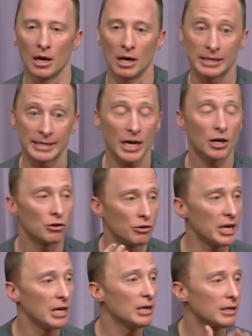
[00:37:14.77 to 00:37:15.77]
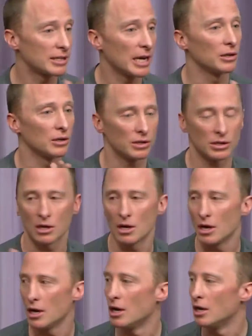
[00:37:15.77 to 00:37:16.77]
secondary sales
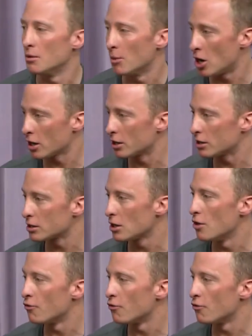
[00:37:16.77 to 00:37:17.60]
in the market